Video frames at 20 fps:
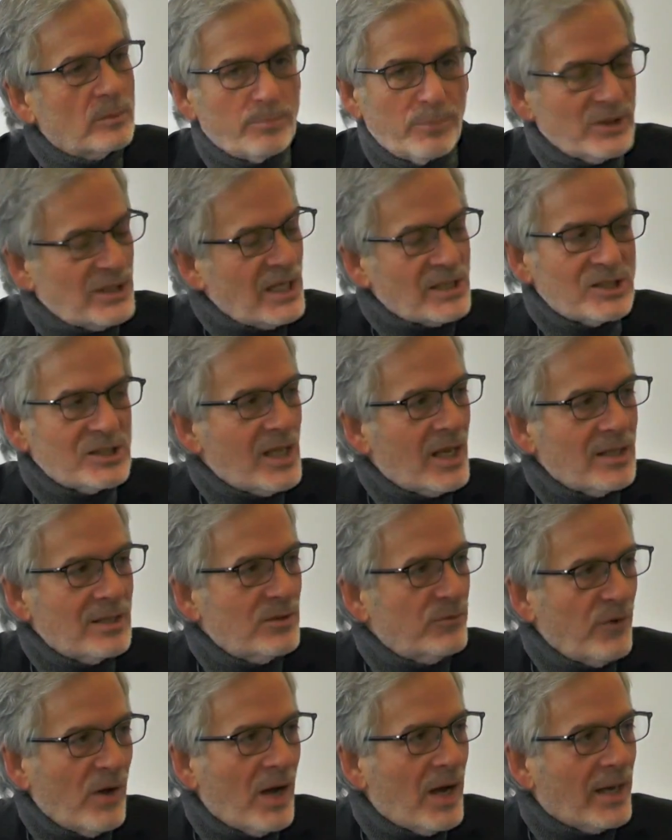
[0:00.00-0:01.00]
But that's not a
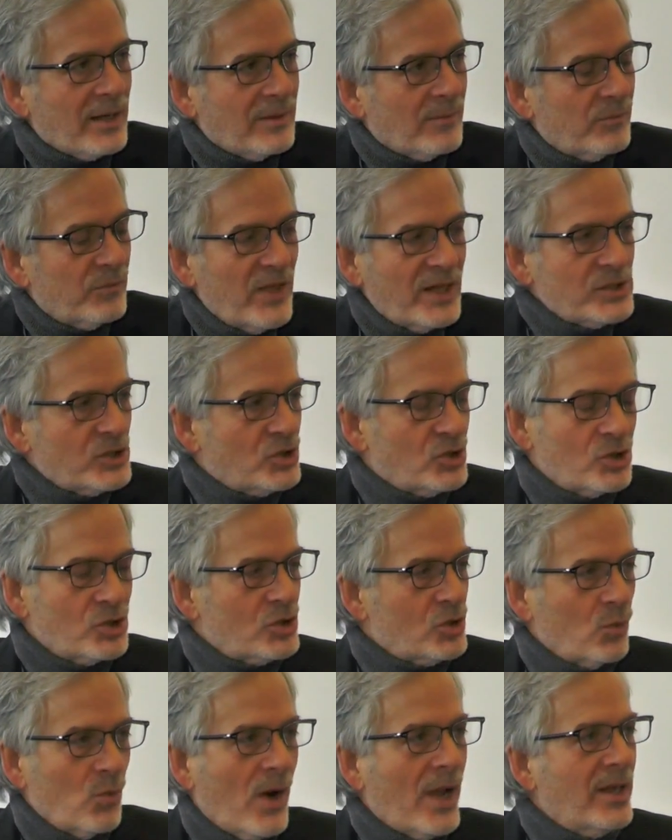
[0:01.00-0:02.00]
divide. That's
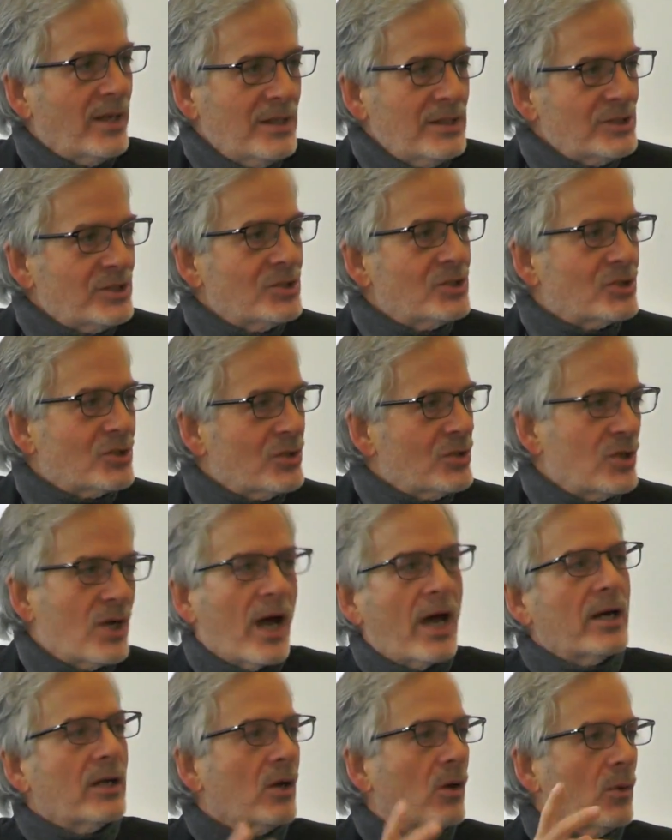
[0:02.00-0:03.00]
just the way it is, and so you
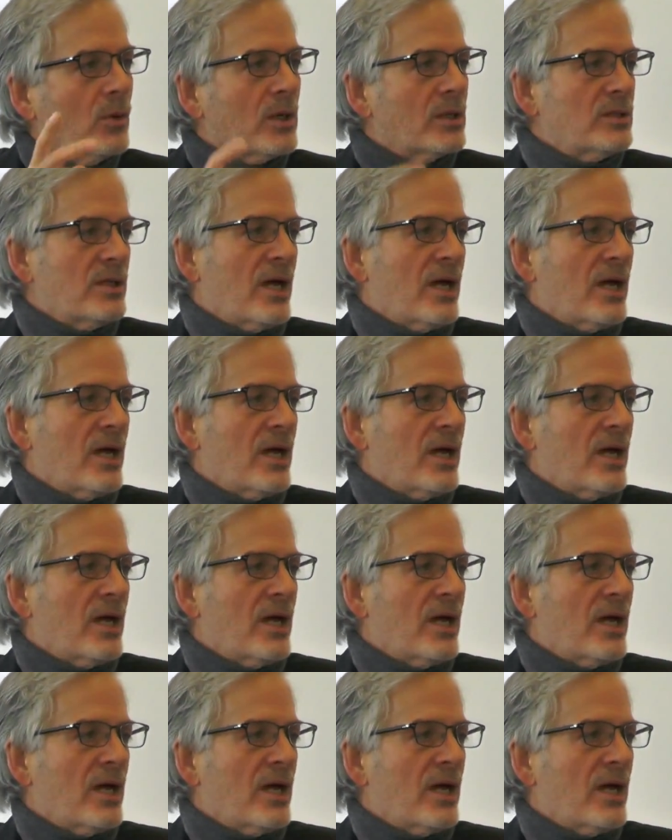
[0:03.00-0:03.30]
got to go and